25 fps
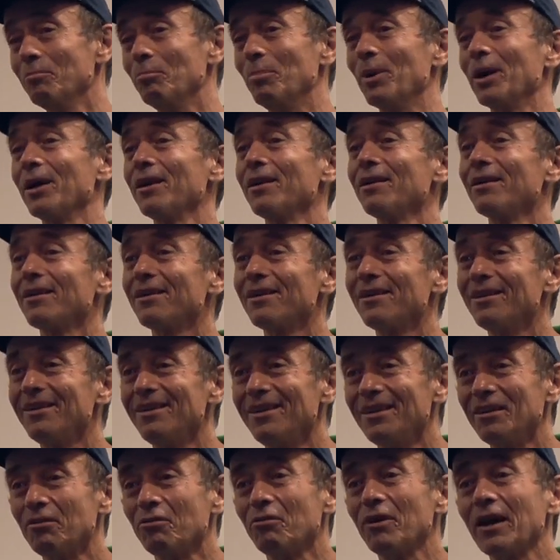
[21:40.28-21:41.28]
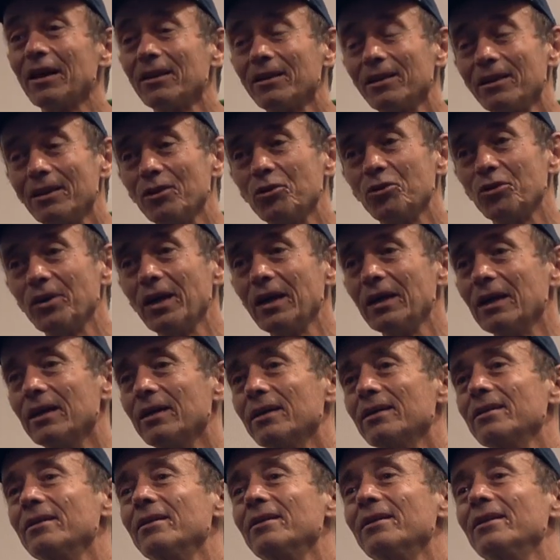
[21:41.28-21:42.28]
But the fact that it's
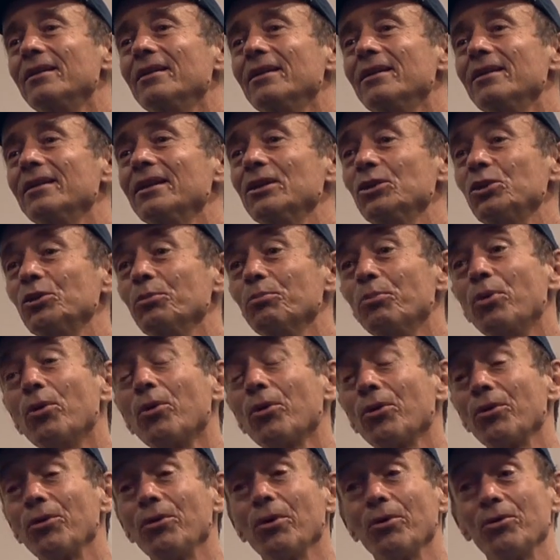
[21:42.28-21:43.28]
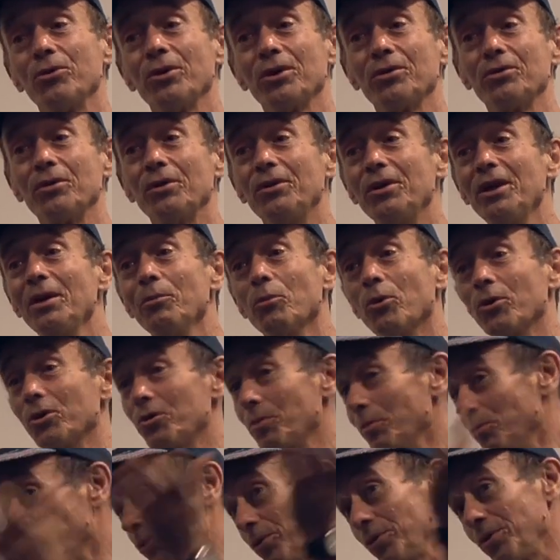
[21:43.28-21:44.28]
there is important not just to Timor,
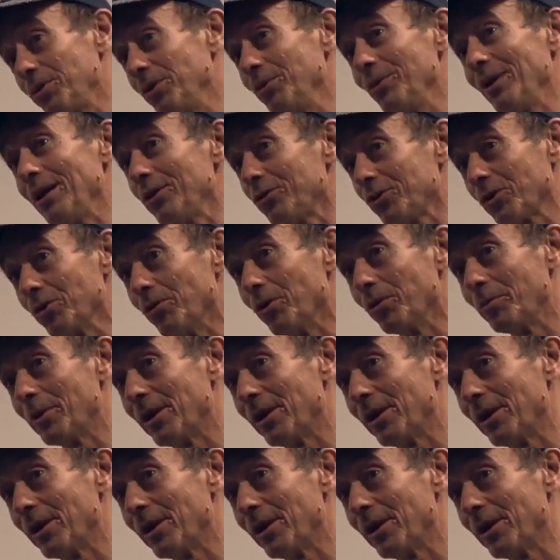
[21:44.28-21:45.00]
it's important to UNESCO,